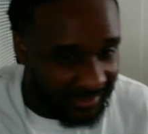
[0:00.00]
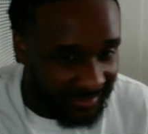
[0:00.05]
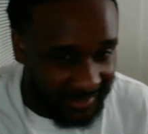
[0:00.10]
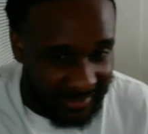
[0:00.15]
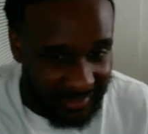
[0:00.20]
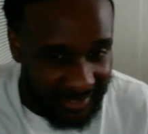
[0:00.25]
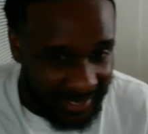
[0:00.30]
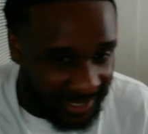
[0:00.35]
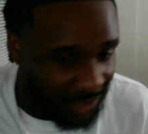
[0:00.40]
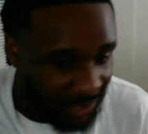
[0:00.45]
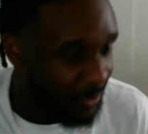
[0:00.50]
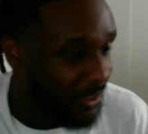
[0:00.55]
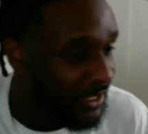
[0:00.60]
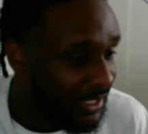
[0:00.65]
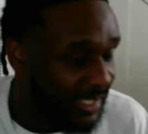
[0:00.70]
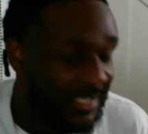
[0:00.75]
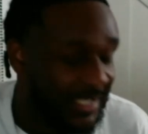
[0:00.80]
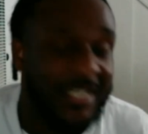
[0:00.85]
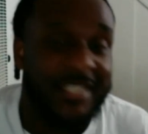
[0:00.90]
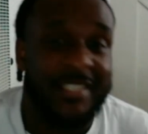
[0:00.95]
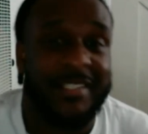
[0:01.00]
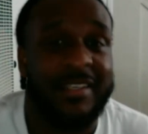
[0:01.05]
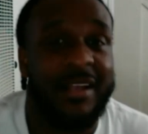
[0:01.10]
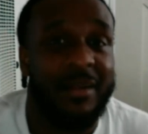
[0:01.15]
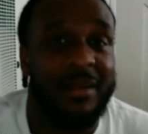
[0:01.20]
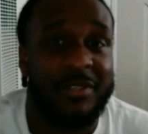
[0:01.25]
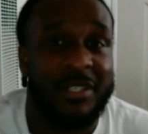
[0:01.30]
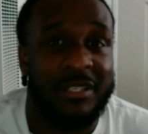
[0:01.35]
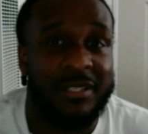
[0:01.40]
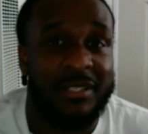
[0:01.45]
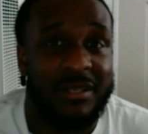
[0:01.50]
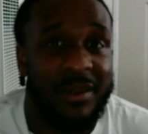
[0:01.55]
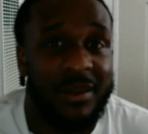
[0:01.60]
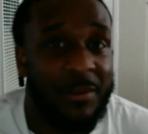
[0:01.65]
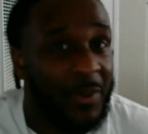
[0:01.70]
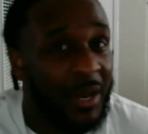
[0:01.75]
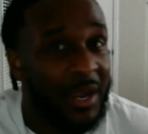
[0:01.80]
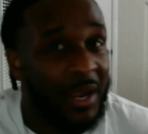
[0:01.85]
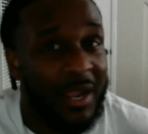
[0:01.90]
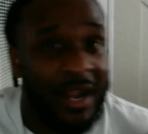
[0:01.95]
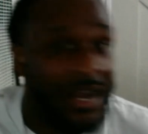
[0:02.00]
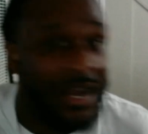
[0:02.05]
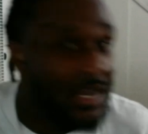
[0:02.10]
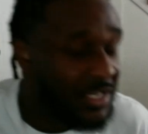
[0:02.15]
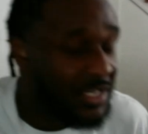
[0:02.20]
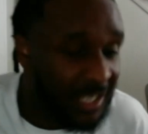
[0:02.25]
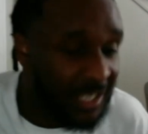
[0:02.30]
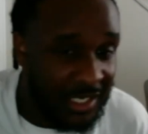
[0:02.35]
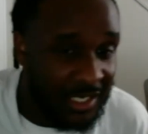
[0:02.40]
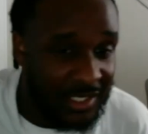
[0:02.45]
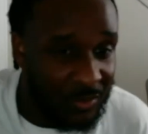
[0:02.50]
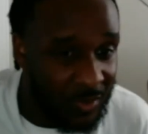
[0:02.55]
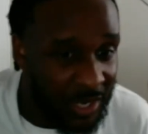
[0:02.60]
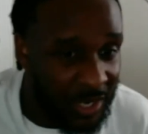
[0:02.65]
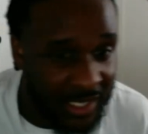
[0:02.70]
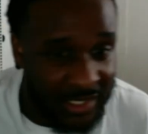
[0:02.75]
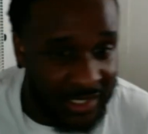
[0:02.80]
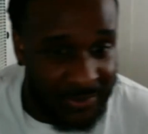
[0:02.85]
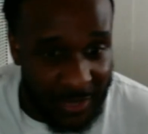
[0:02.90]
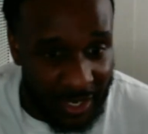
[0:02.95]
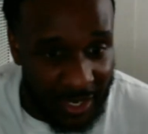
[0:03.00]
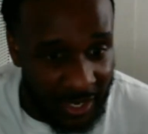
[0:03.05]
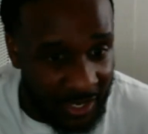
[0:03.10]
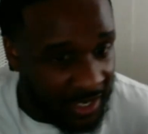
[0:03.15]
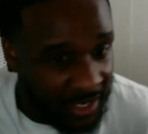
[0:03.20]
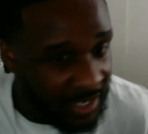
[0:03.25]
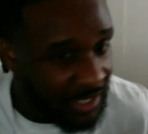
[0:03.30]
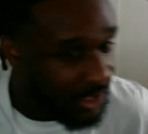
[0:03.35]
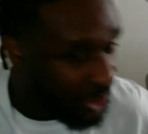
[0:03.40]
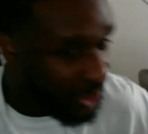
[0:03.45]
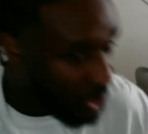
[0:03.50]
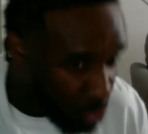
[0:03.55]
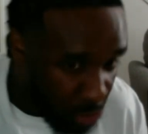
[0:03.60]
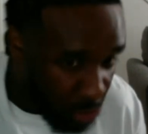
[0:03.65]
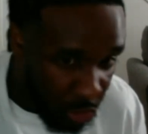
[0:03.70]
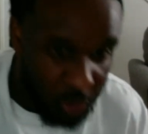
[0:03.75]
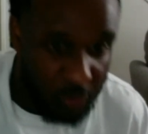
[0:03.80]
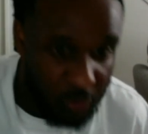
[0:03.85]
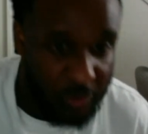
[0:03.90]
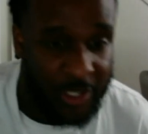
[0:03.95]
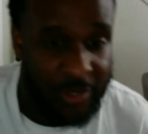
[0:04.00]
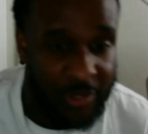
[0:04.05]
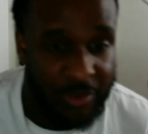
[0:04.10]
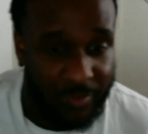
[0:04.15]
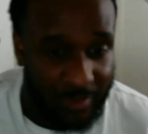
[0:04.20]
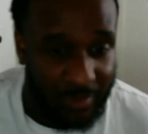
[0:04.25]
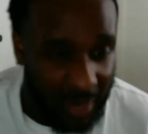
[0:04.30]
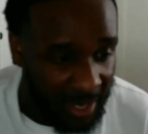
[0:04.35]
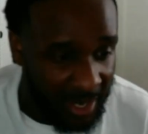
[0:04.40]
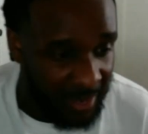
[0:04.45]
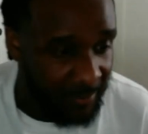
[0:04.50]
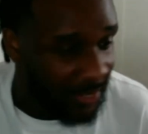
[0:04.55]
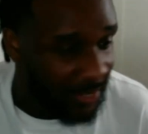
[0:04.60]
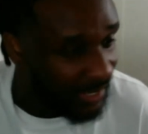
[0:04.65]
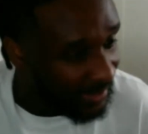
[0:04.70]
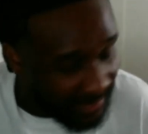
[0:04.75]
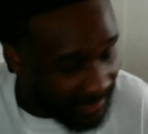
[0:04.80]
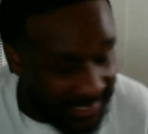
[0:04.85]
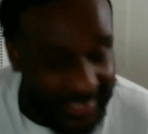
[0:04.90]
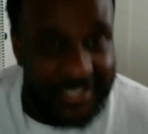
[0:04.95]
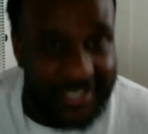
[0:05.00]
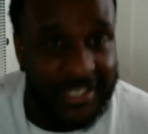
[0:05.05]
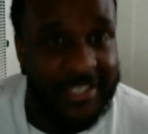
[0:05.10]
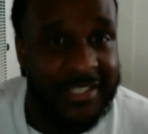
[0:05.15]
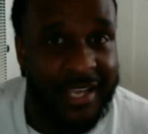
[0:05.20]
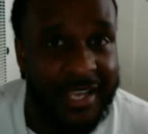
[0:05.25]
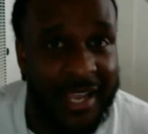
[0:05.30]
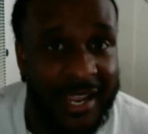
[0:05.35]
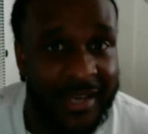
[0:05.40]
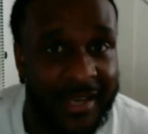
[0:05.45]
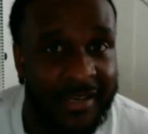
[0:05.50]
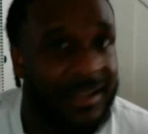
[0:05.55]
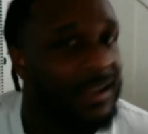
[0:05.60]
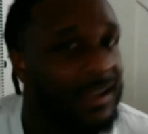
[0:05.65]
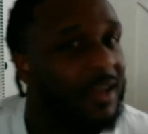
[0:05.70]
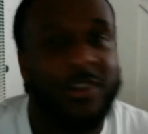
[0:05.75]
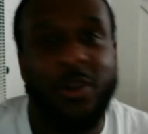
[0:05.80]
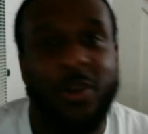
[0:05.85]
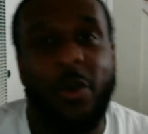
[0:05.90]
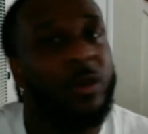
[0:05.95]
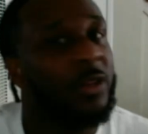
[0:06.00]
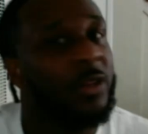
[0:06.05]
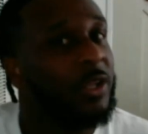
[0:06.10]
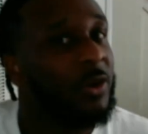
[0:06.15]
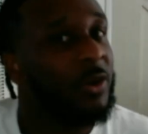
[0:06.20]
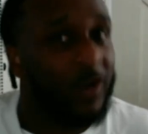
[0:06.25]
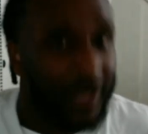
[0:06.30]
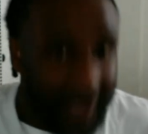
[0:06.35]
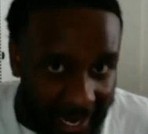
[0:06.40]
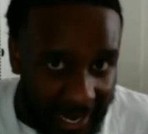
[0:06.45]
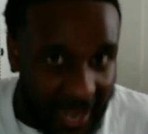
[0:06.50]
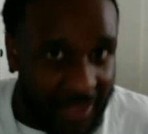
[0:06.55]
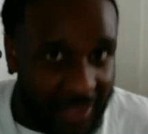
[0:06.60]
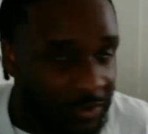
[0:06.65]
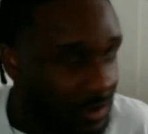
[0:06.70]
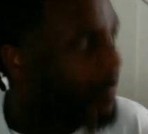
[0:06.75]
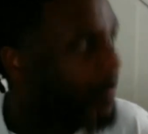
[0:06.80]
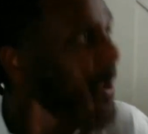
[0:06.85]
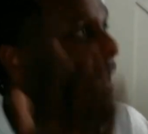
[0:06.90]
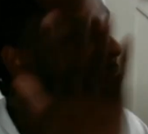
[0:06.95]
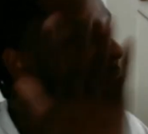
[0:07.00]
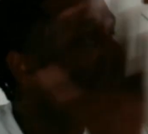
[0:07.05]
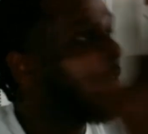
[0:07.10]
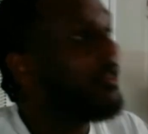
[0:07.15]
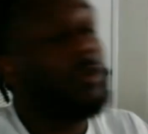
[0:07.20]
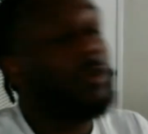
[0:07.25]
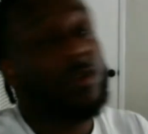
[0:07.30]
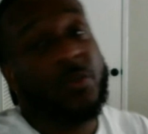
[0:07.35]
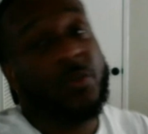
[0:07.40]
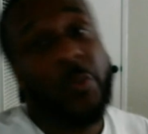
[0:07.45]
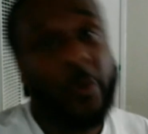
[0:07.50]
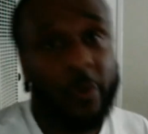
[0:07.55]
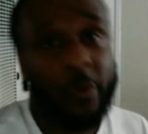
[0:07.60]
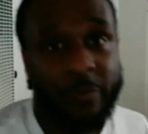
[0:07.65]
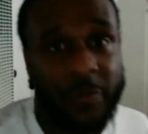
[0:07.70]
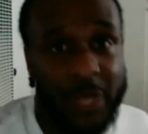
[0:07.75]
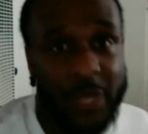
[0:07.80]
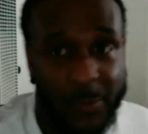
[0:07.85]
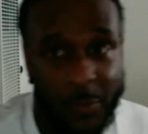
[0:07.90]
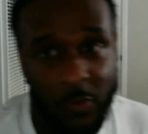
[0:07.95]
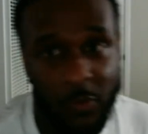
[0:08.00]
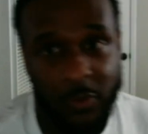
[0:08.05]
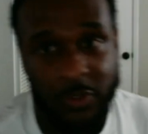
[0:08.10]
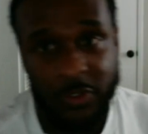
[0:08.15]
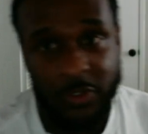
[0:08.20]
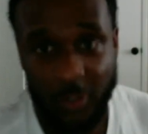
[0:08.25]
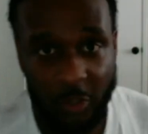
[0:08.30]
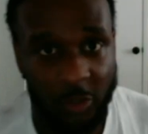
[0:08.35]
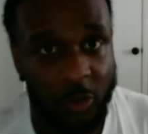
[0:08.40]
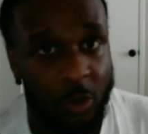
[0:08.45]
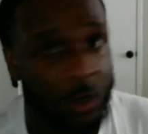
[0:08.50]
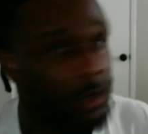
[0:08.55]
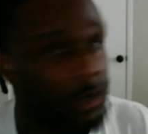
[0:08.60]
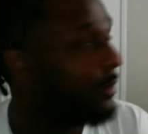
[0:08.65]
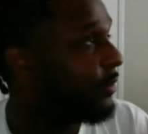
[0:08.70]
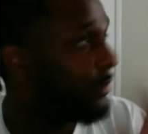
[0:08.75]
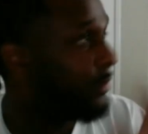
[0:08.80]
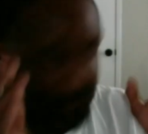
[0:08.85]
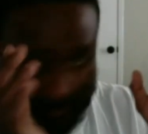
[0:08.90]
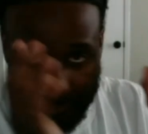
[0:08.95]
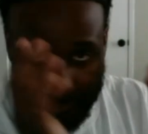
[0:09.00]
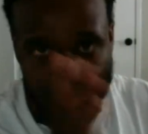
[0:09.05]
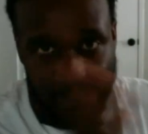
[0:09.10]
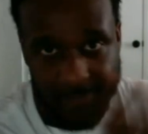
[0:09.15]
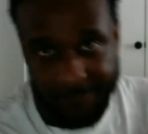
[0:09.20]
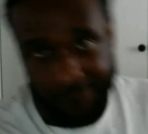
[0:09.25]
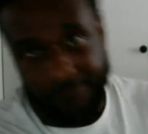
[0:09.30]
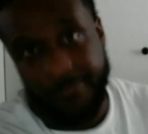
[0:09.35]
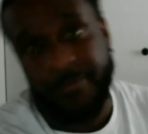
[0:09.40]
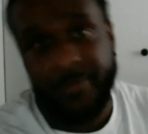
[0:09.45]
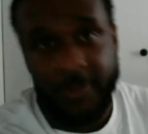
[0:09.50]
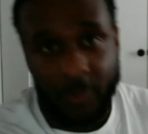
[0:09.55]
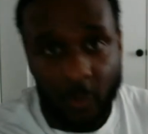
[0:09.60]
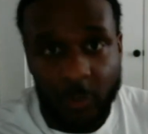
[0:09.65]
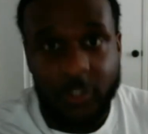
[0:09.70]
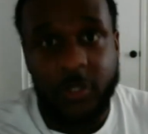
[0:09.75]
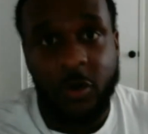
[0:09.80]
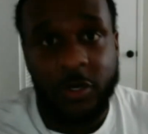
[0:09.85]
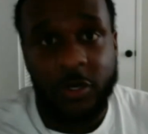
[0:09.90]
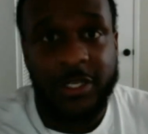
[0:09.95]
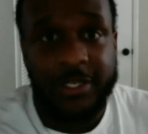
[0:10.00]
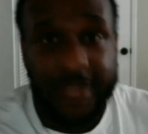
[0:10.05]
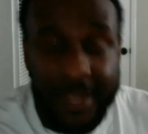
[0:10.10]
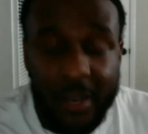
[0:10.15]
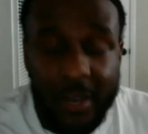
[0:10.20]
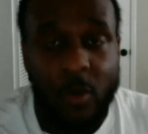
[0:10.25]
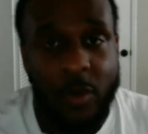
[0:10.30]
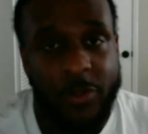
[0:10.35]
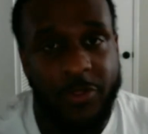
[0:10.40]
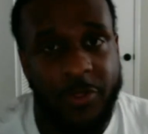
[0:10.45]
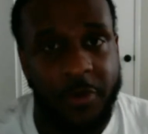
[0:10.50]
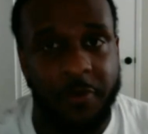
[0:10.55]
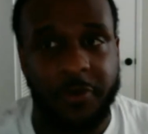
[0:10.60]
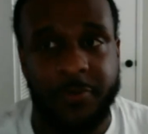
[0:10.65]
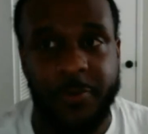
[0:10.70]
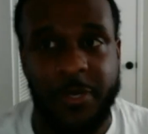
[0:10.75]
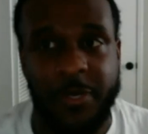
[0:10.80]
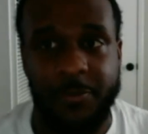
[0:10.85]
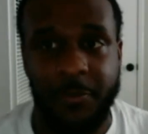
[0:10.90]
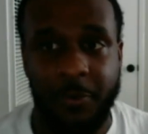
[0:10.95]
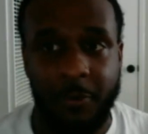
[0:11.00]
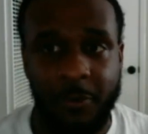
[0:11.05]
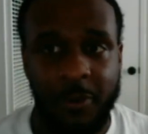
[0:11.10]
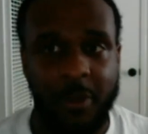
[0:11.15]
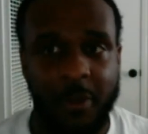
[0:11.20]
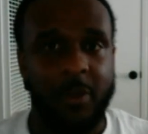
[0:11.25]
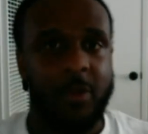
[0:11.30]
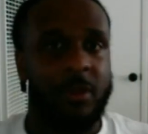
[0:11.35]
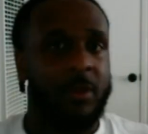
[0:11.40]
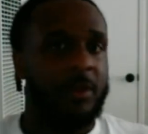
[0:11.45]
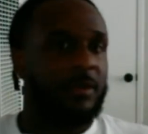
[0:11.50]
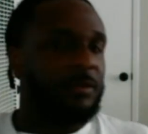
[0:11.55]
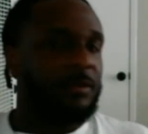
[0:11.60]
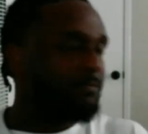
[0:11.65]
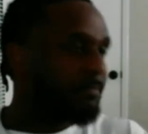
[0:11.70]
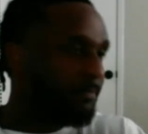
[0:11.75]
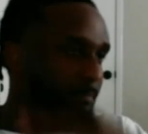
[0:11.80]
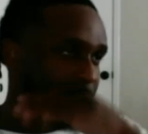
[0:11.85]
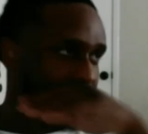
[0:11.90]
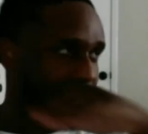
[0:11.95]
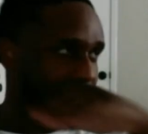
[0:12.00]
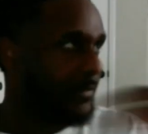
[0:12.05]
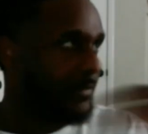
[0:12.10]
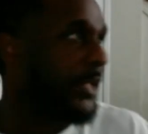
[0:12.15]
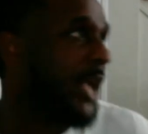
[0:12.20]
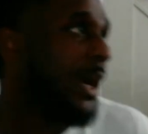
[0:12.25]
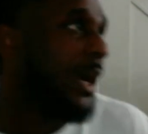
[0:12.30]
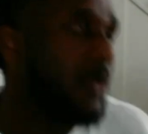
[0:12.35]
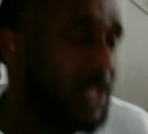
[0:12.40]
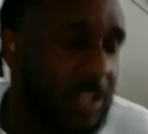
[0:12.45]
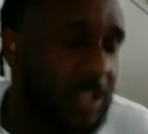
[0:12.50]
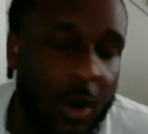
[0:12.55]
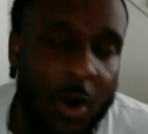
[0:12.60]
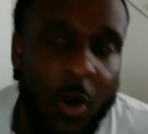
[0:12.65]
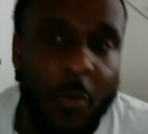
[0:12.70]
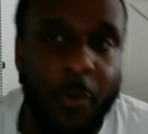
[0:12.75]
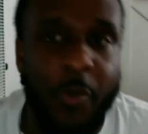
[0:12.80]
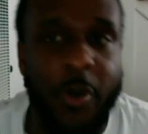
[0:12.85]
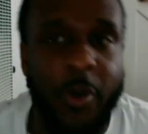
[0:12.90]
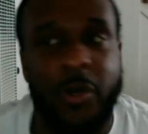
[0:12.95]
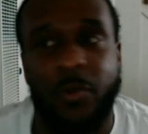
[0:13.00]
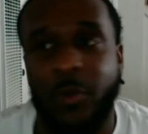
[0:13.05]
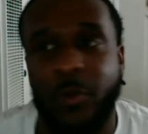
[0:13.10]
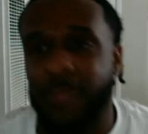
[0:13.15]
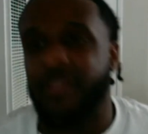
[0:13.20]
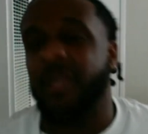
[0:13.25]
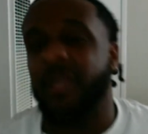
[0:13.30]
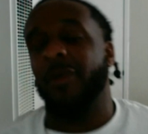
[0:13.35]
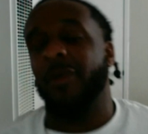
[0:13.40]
increases his substance by unjust ways, by usury, right? By unjust gain, you're only going to gather it back for those poor people. So the Lord was going to deal with those people. That was the whole point of what they were